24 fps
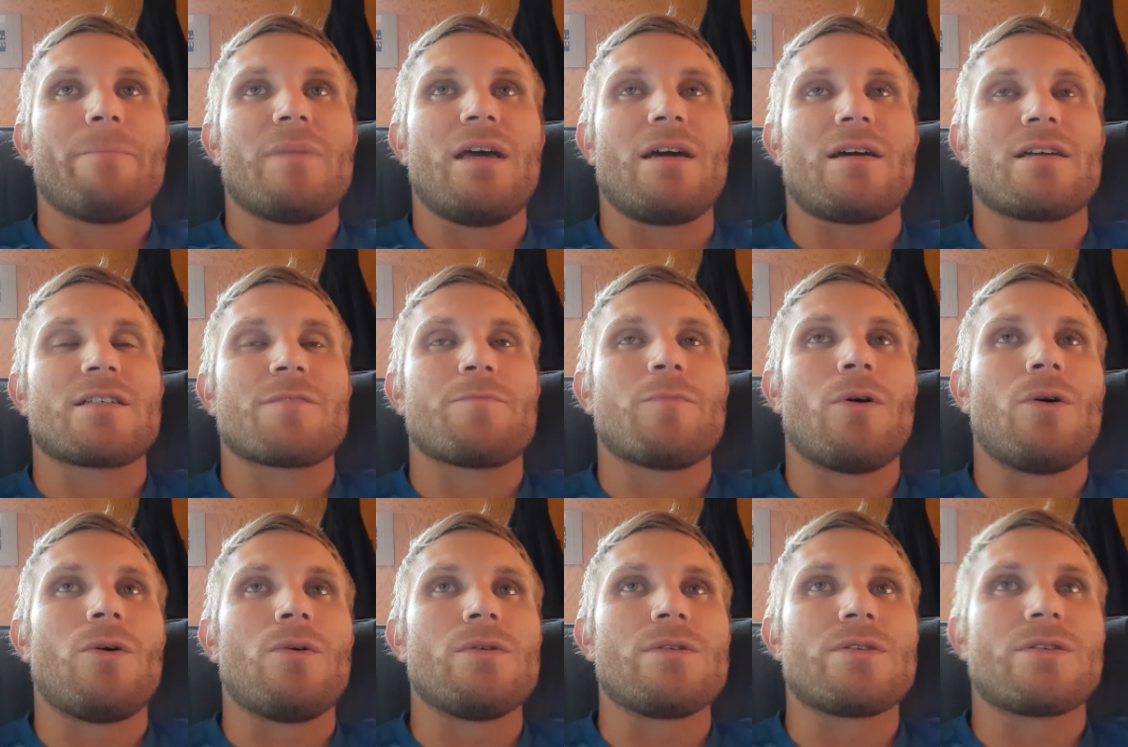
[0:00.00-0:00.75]

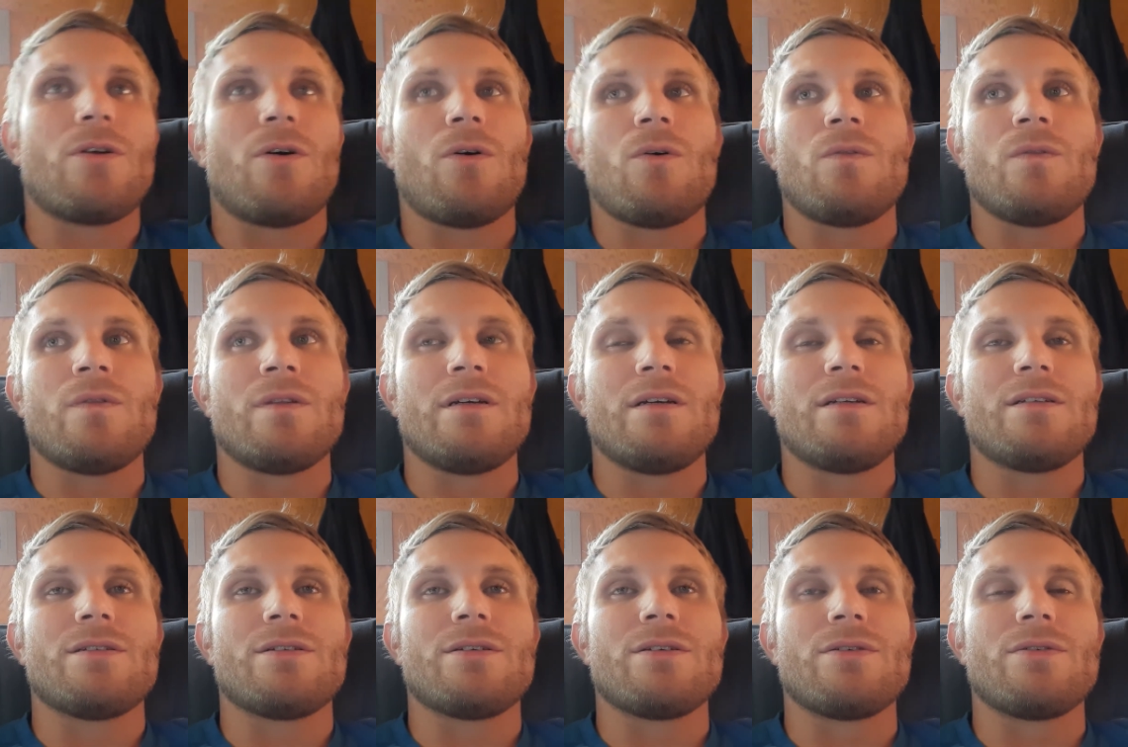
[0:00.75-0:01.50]
exposed
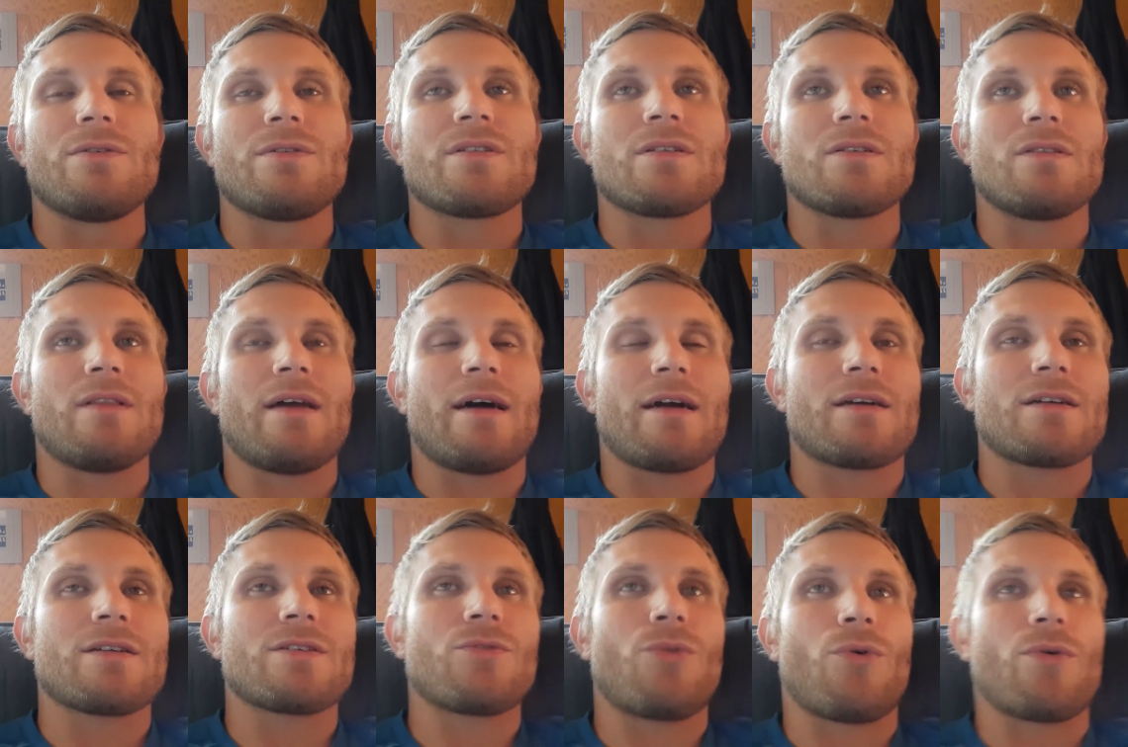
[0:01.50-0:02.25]
only to
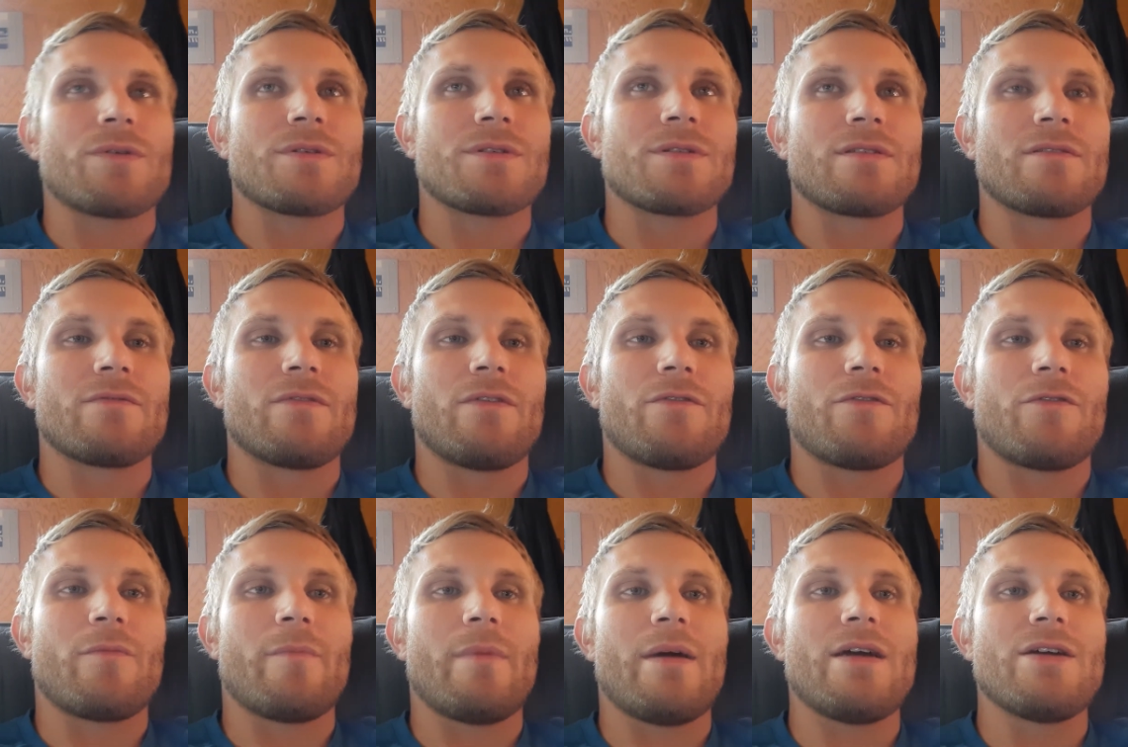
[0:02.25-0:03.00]
select sources of
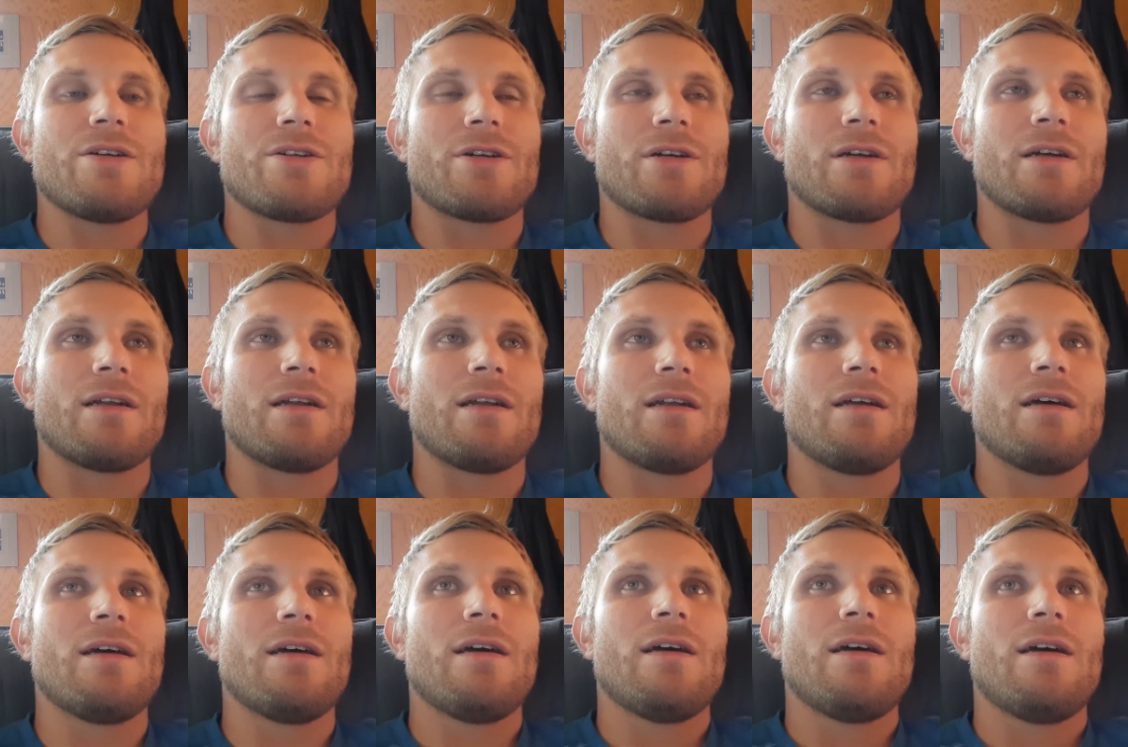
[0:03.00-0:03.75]
information.